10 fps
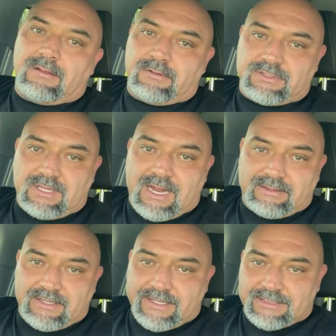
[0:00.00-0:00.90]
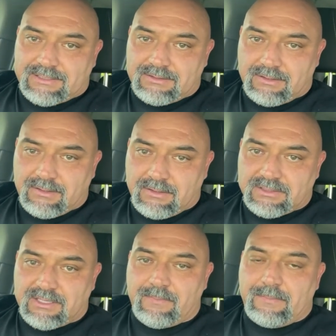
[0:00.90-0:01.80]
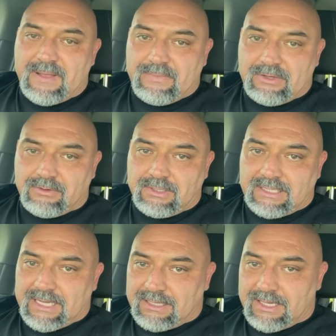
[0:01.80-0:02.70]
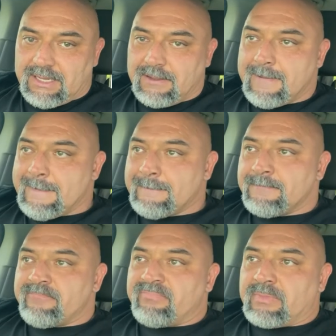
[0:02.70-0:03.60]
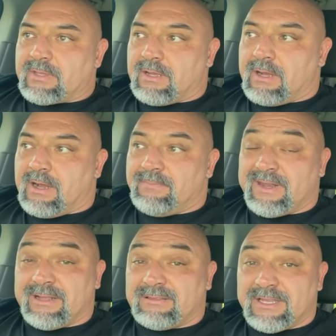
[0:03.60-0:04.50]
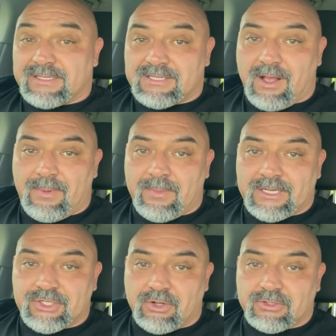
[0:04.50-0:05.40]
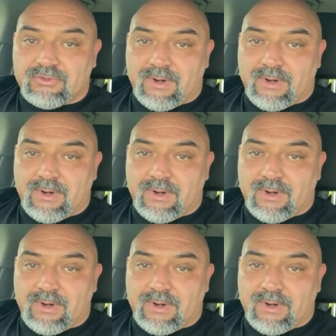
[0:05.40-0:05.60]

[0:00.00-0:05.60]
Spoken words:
There's a lot of things. Something I've been doing lately that I think is helping my shoulders.